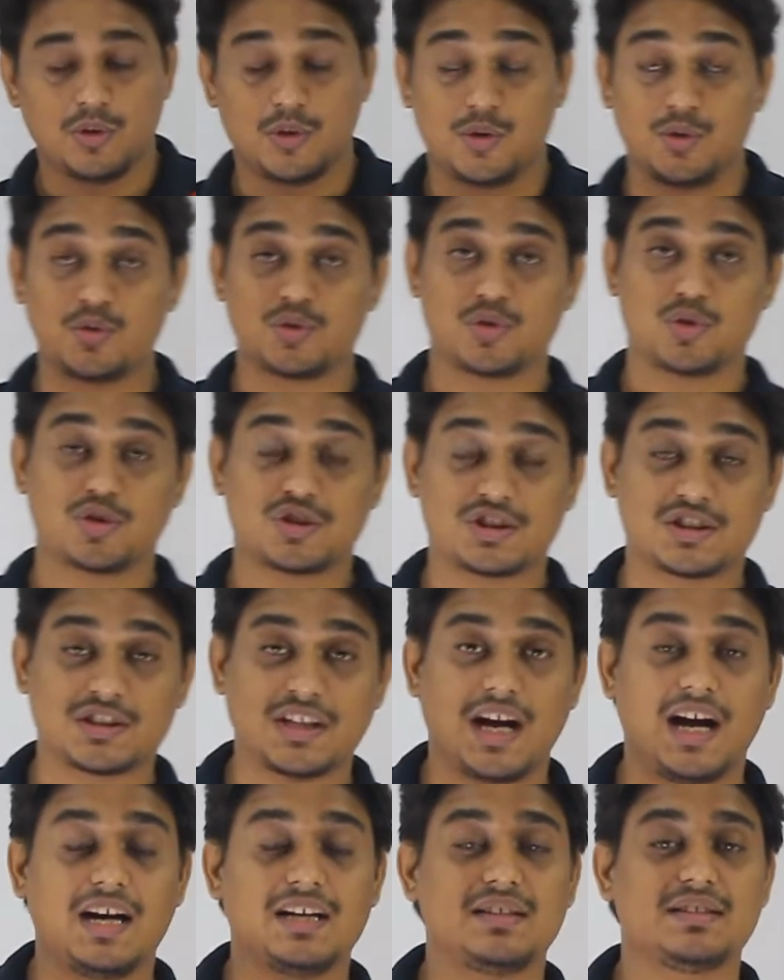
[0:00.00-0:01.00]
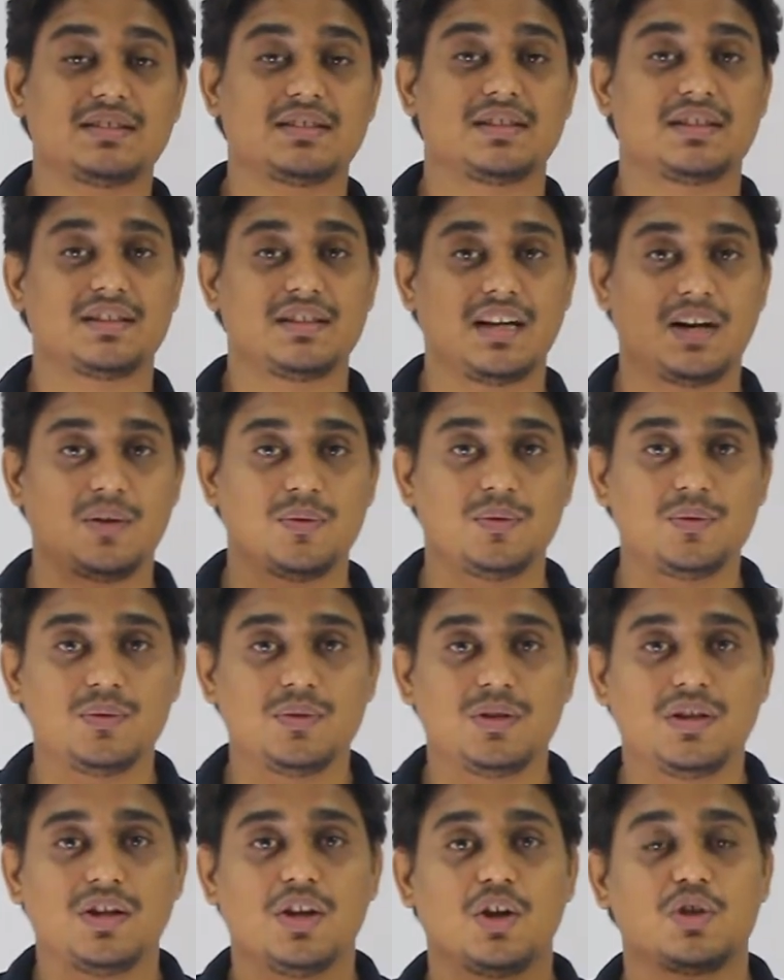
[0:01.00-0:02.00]
you should start now
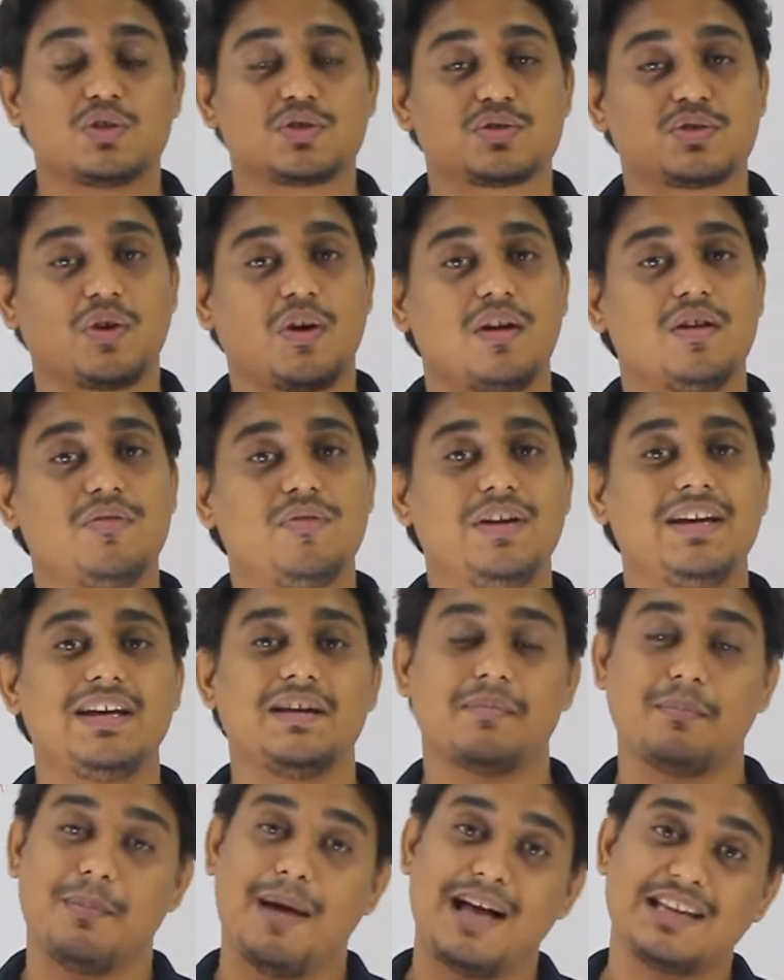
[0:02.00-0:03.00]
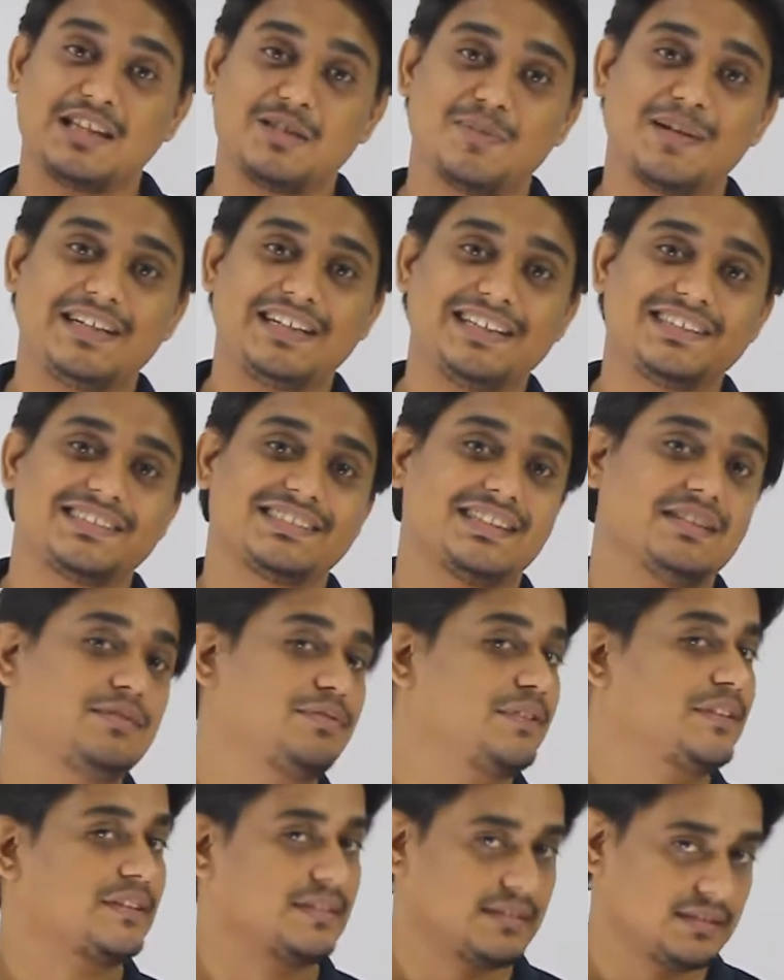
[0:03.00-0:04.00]
solving mathematics in
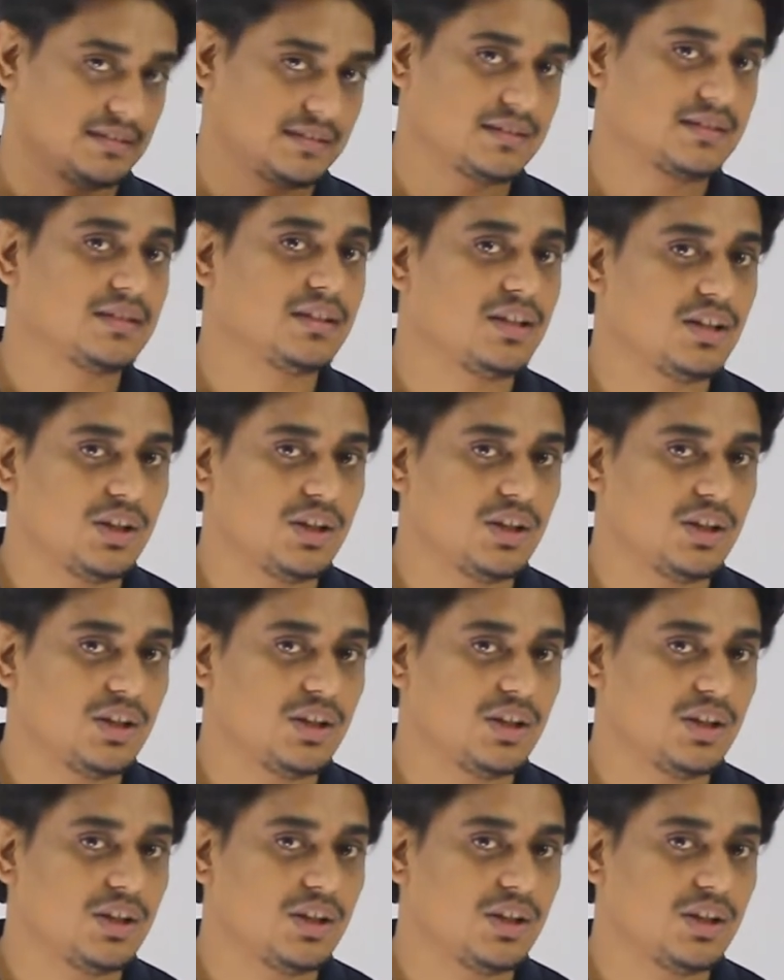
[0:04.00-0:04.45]
physics.